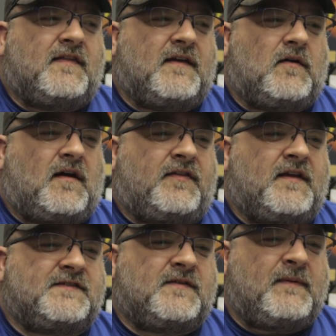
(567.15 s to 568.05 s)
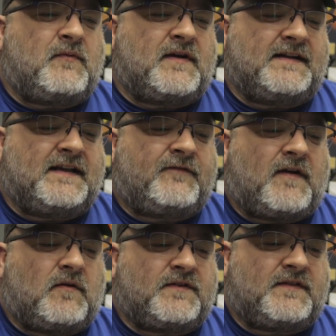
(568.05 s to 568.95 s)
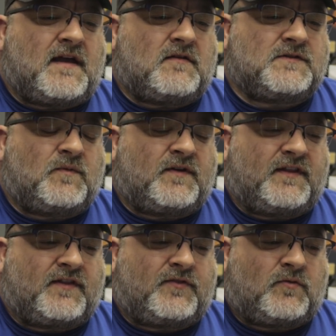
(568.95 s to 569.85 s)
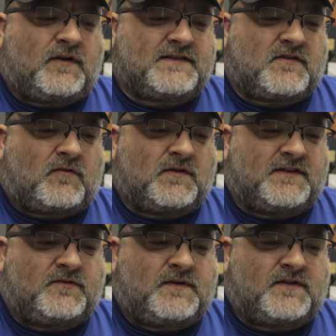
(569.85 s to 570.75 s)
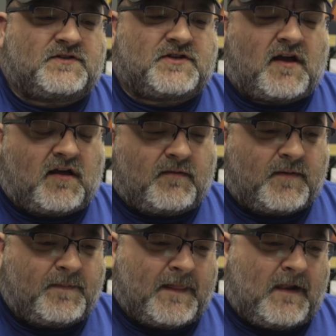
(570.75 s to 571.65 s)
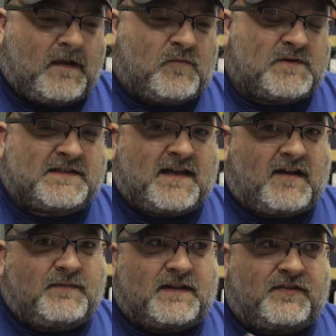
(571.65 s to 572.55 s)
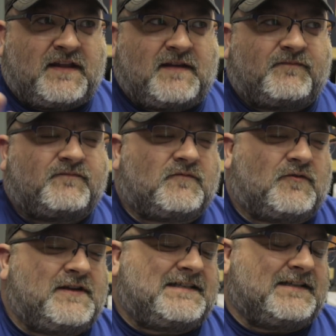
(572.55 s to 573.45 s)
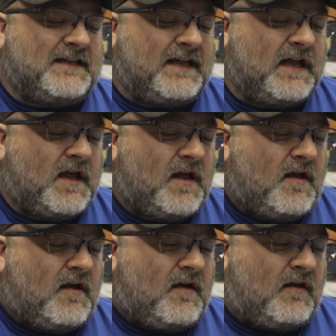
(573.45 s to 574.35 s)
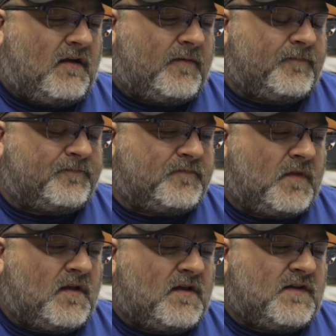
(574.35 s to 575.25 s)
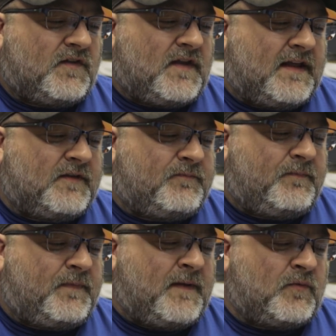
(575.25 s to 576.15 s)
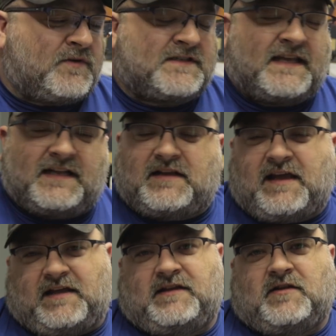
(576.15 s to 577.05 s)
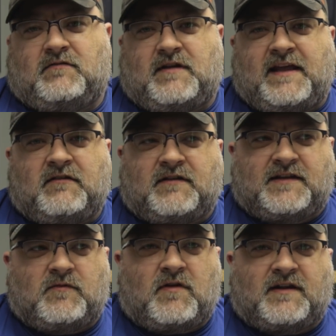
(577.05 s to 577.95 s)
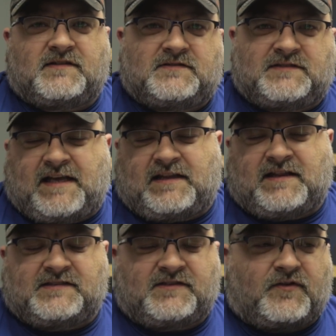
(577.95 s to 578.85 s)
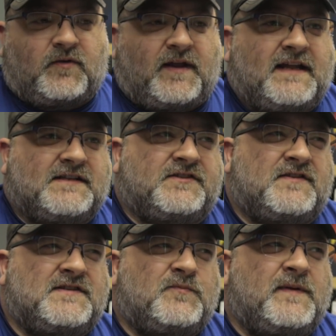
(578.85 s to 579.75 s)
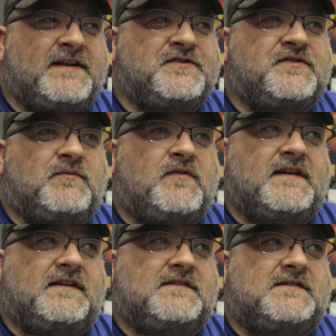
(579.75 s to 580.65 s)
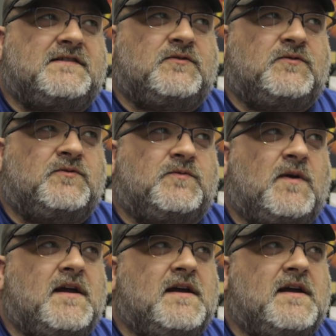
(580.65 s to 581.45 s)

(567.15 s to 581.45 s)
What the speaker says: that I think some people can identify with now, is where the authorities aren't really doing their job. Which has kind of been a theme recently. And people just get, angry, and they want to take things in their own hands. So this will be an interesting movie to